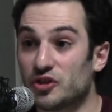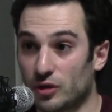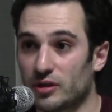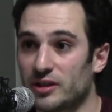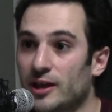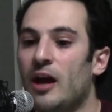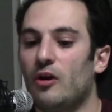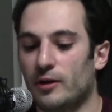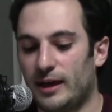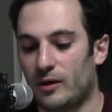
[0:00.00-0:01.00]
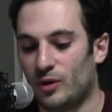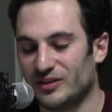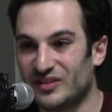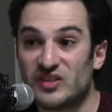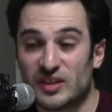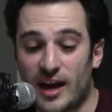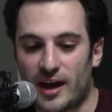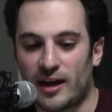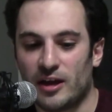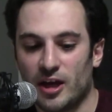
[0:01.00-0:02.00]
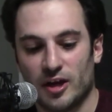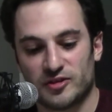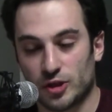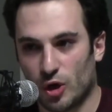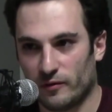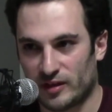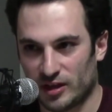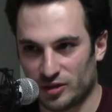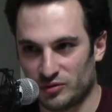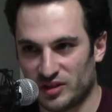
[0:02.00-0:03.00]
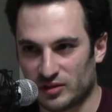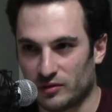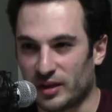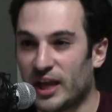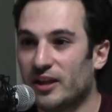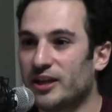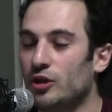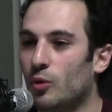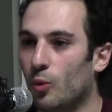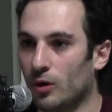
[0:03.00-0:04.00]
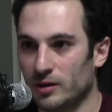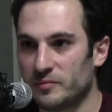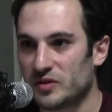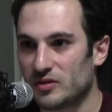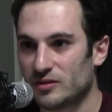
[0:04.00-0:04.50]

it's your turn now. Okay, I want this guy to go over here and do this little thing. Like Worms.